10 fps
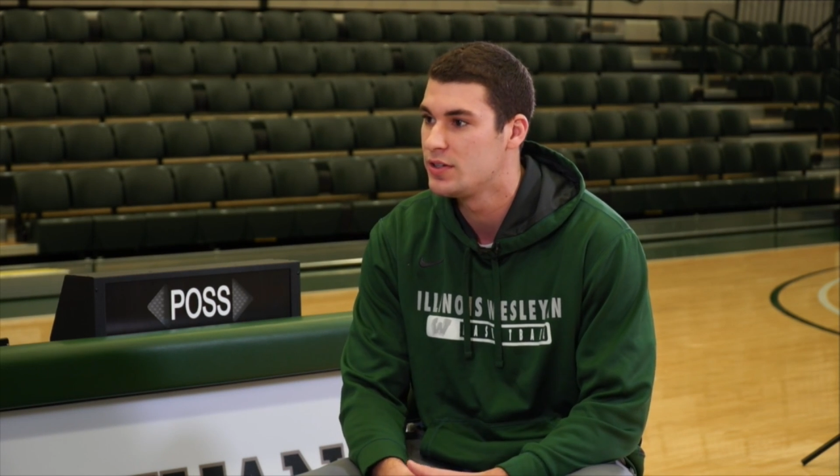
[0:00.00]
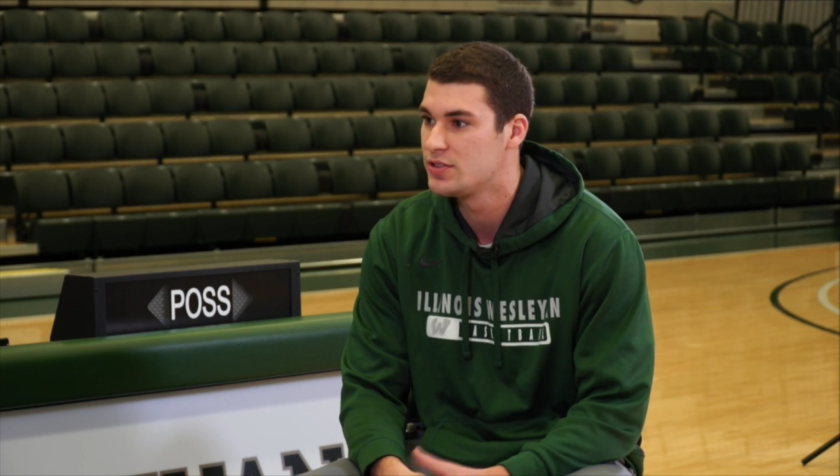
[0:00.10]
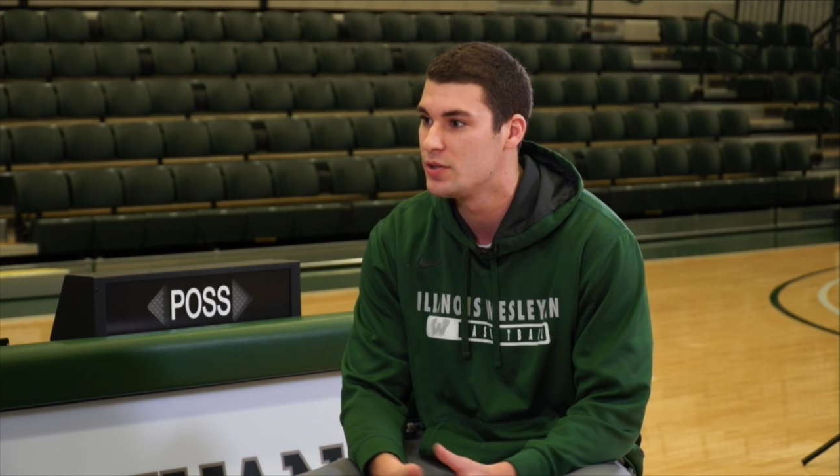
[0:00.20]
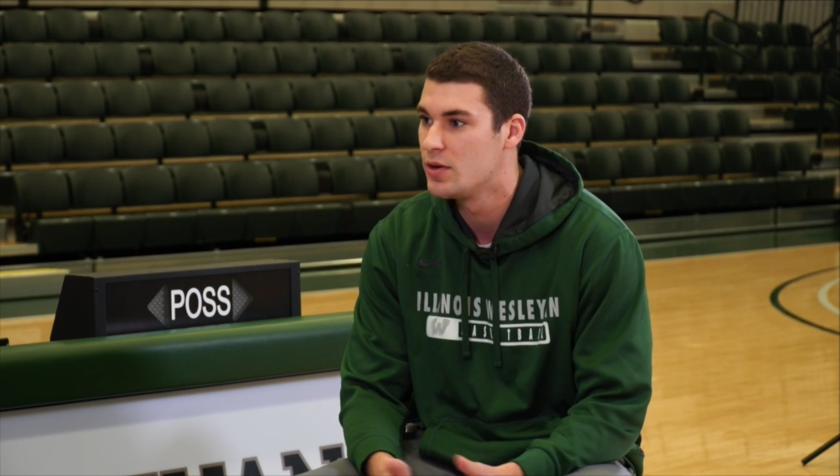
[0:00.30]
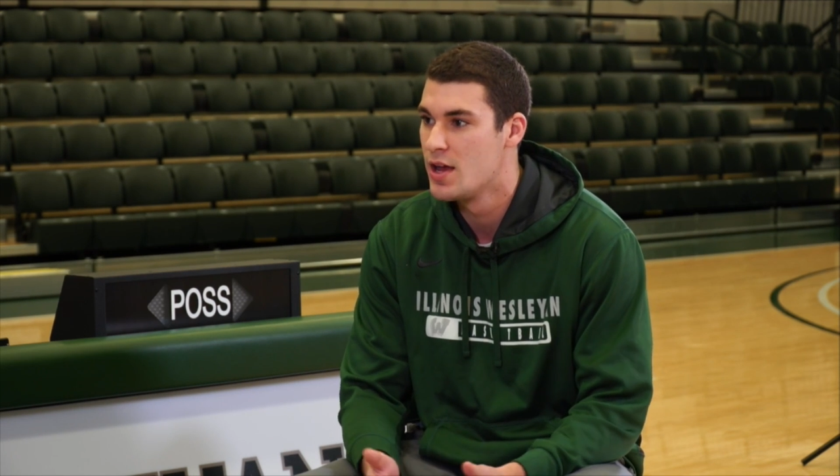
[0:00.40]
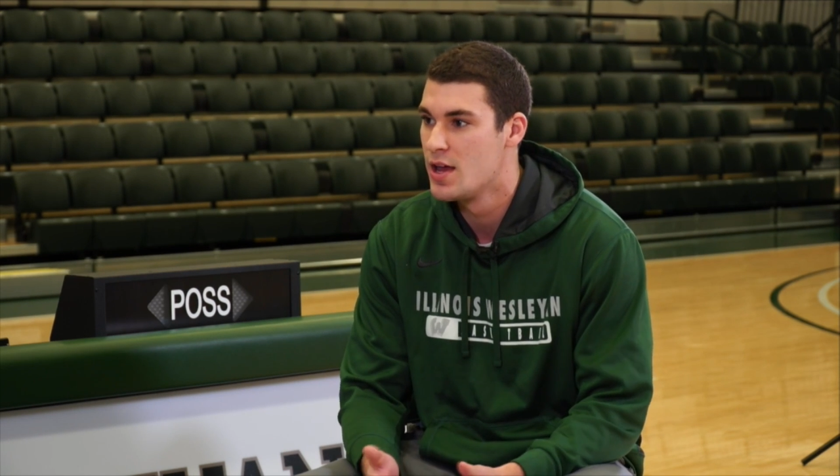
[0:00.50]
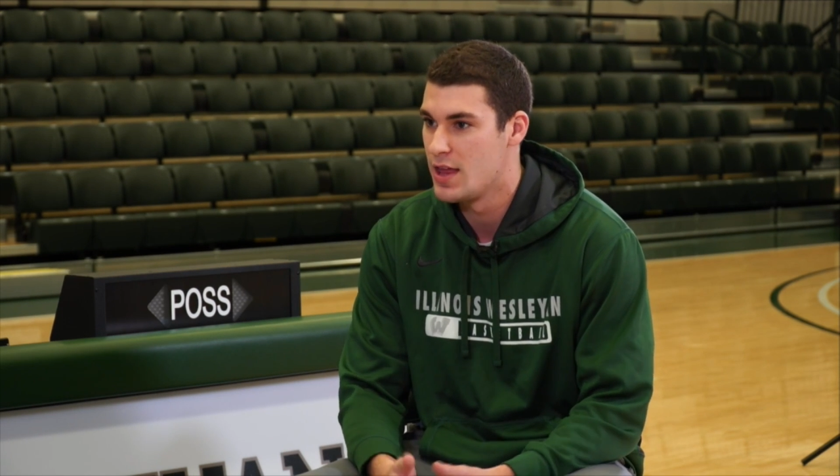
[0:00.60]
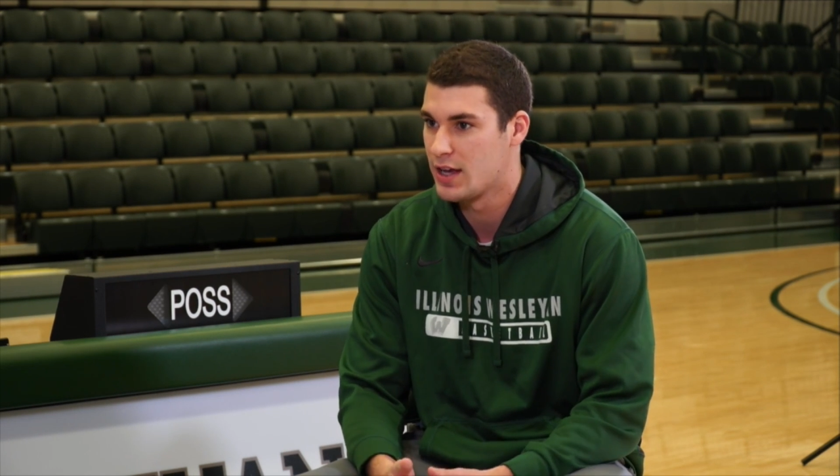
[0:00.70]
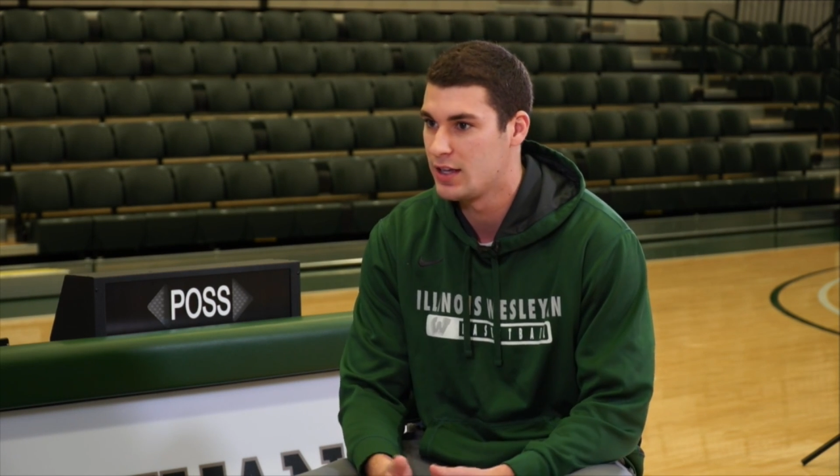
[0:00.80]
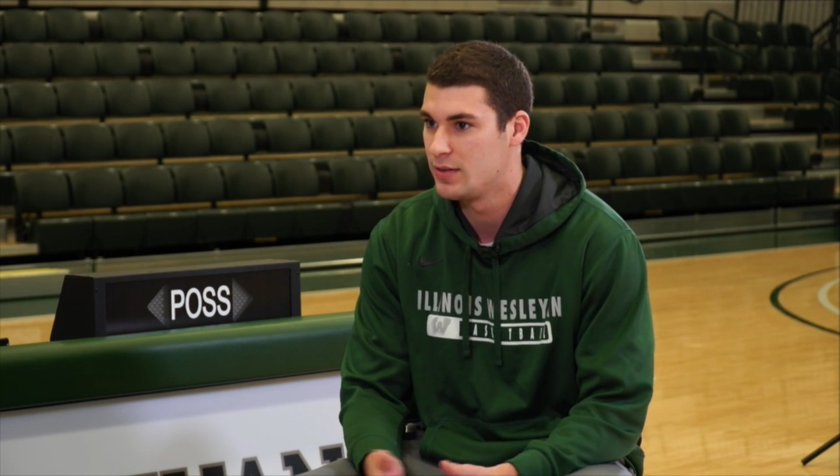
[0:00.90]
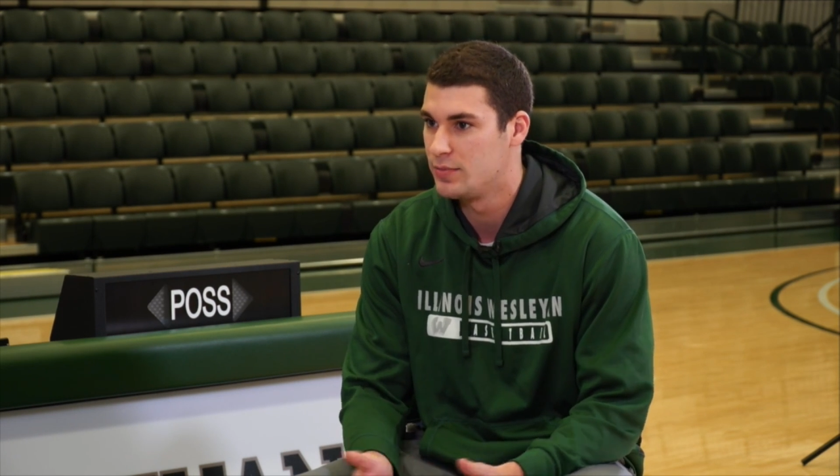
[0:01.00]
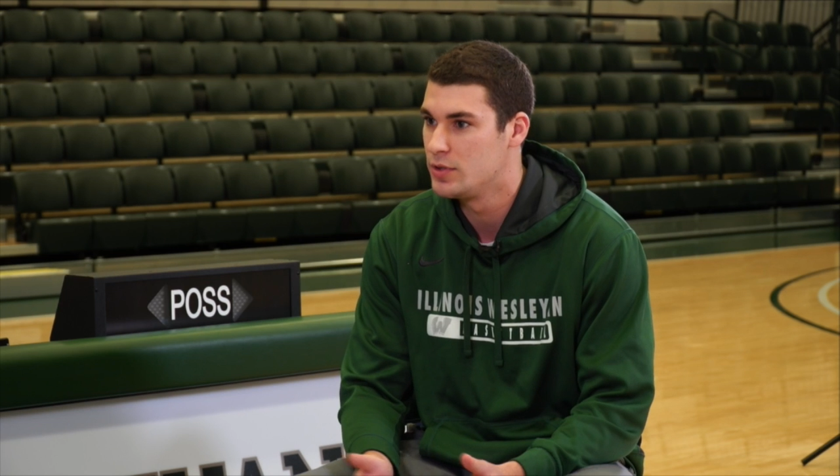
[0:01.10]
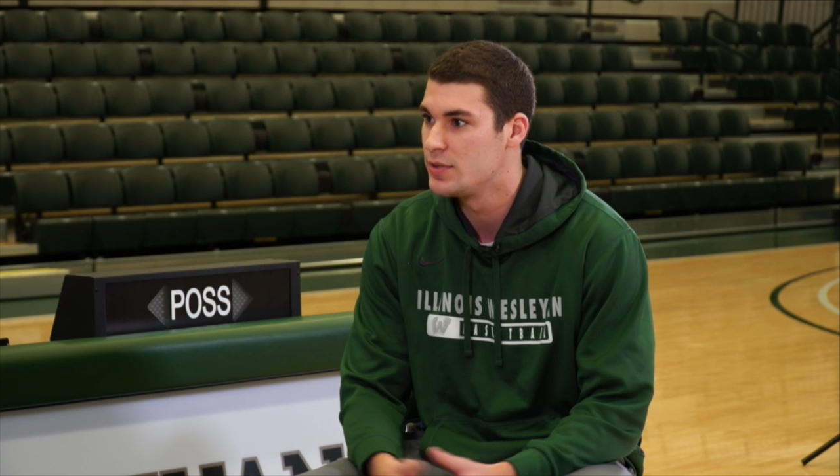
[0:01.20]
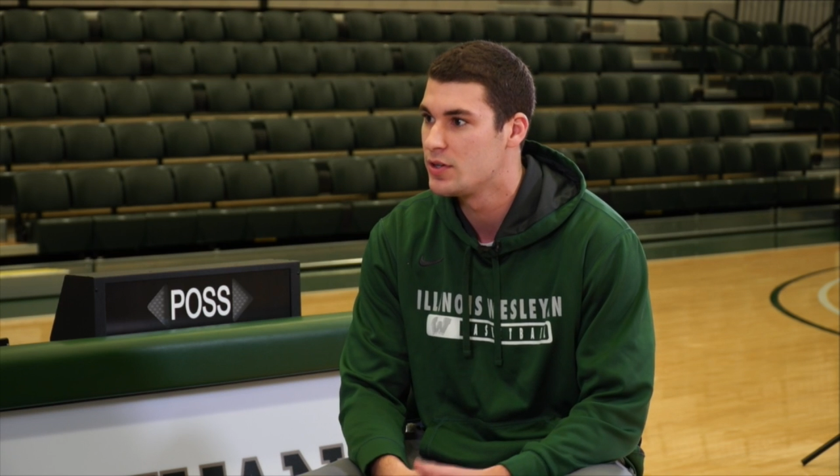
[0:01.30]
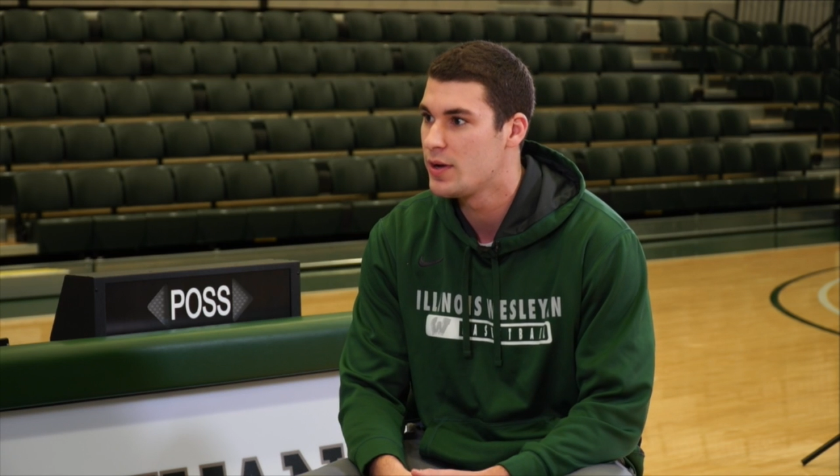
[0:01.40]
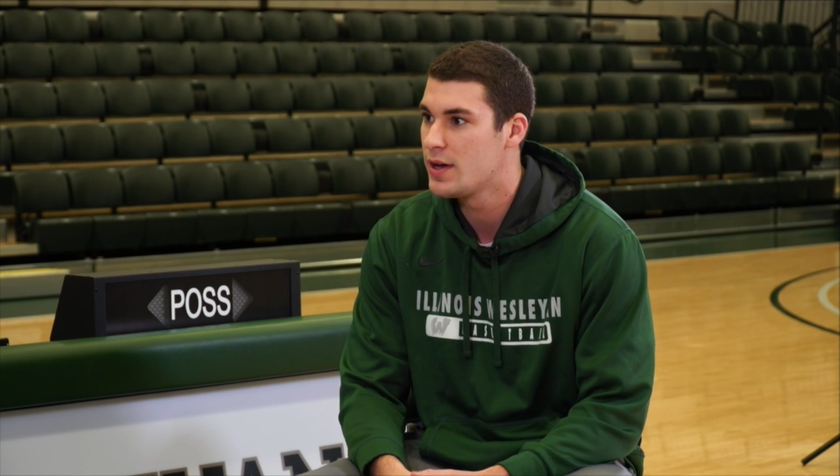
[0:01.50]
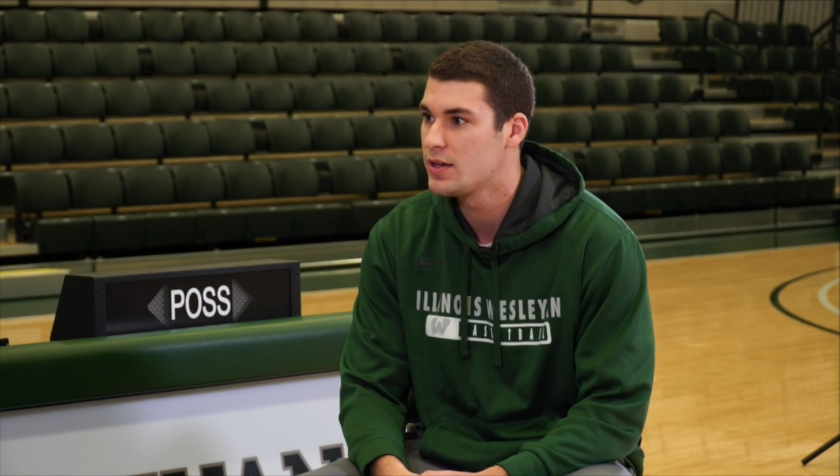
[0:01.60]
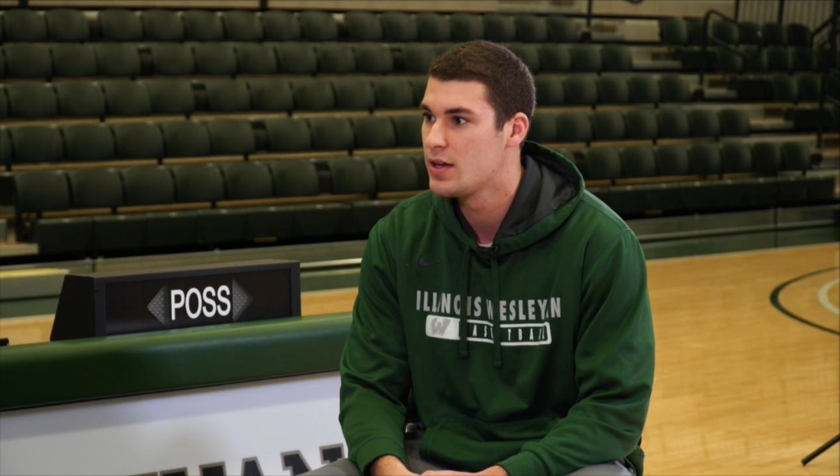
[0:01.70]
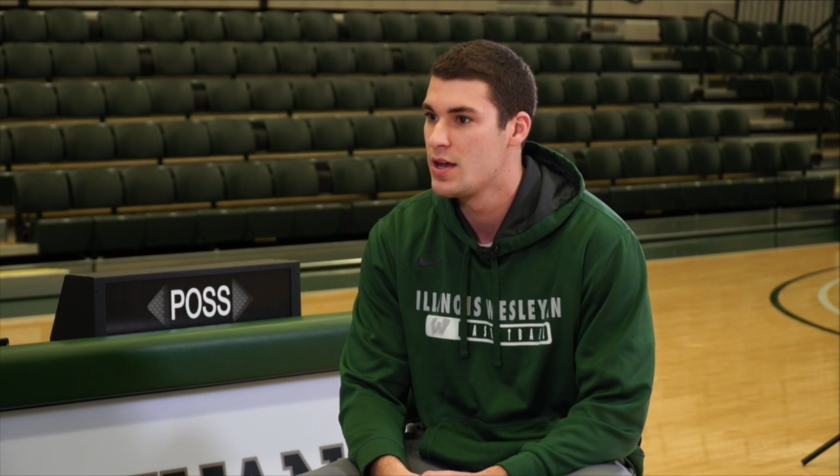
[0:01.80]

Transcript: so that kind of blew me away.